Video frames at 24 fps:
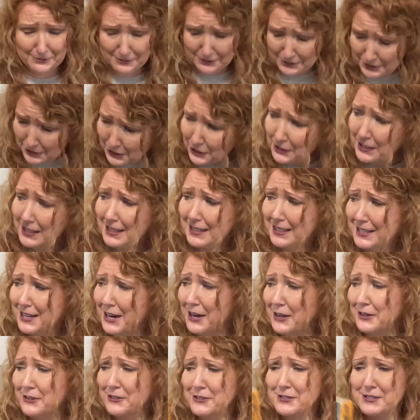cookie
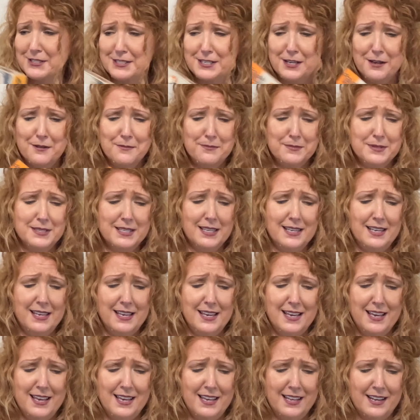cutters comes
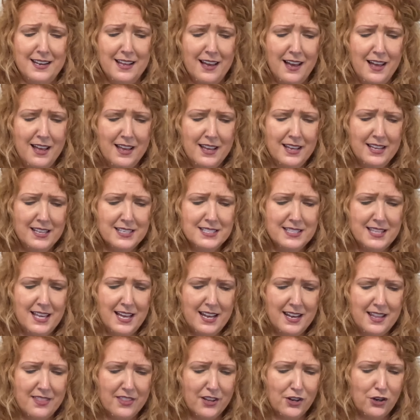in. Is
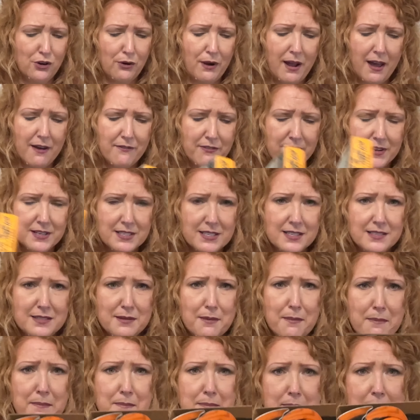that the graphics is
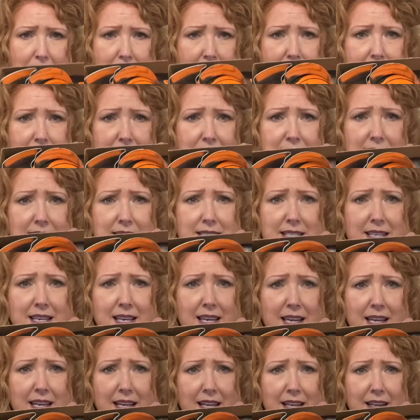
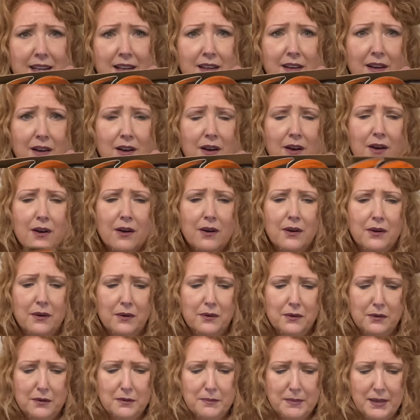amazing.
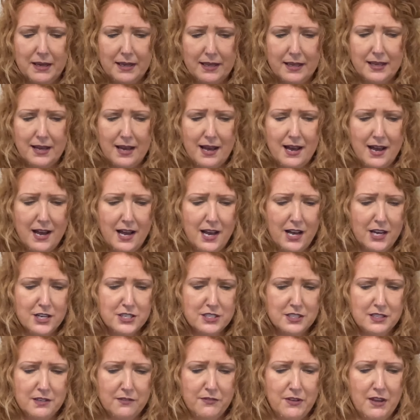Oh my
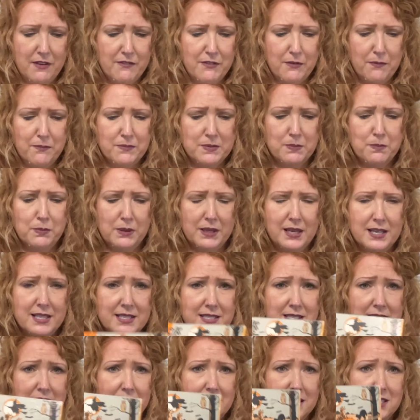gosh, if you have a
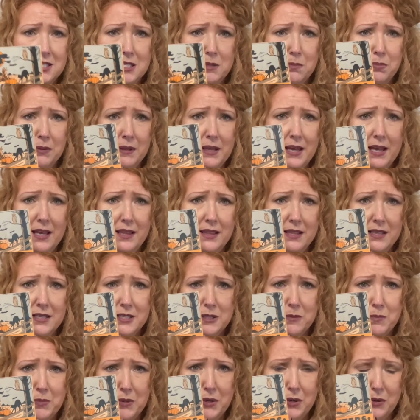place to display this
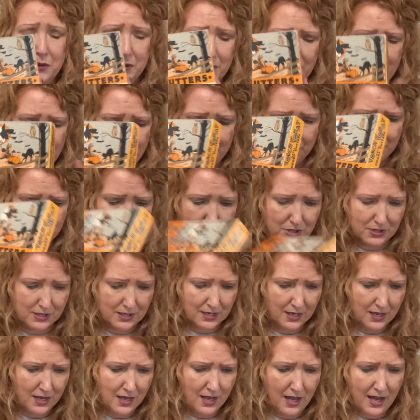beauty, I would just,
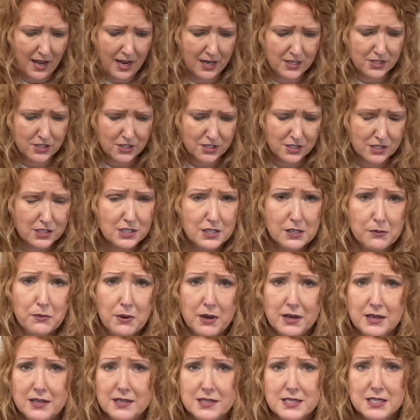I just
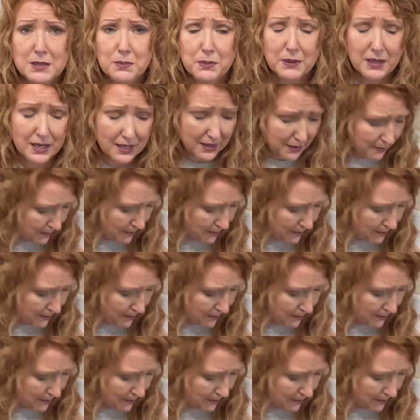want to display the